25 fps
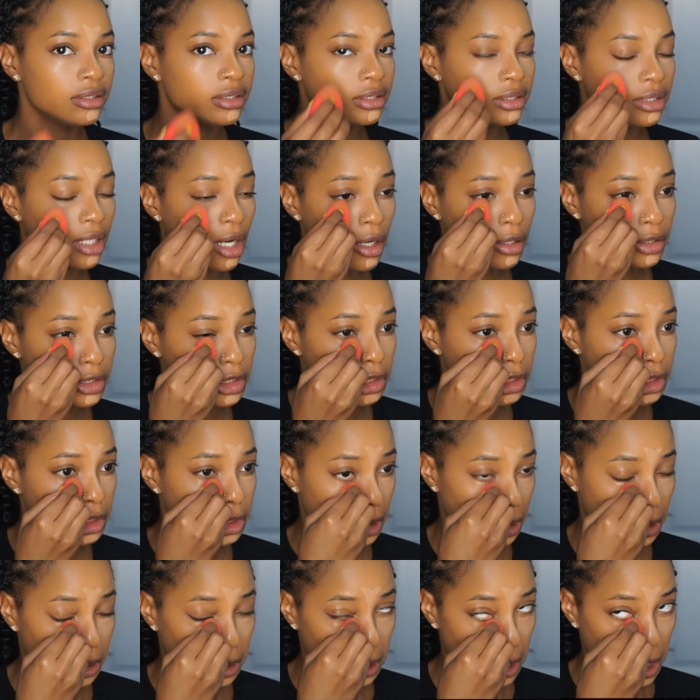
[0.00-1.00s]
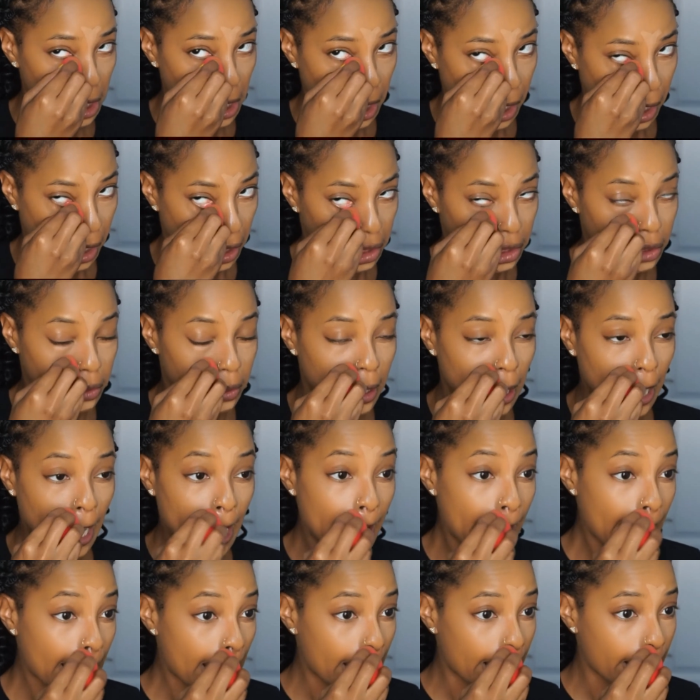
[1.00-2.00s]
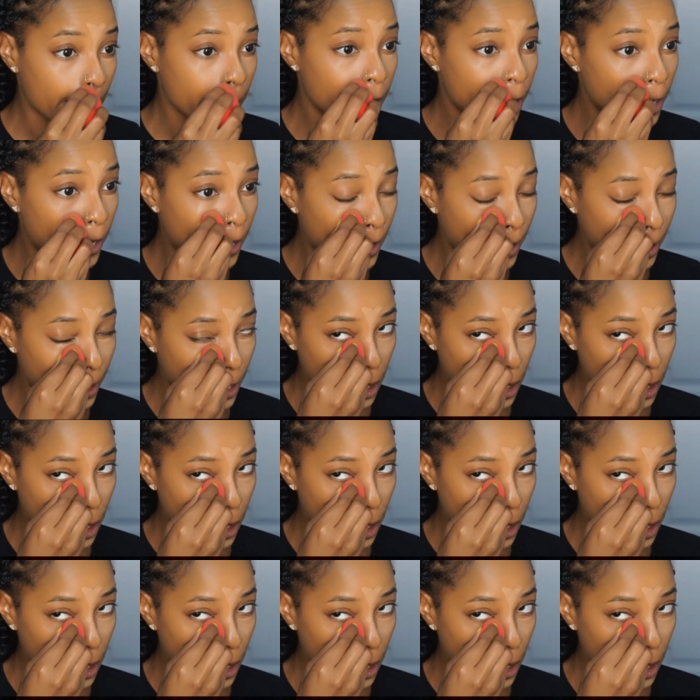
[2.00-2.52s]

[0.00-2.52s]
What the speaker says: Do y'all see that? You can't.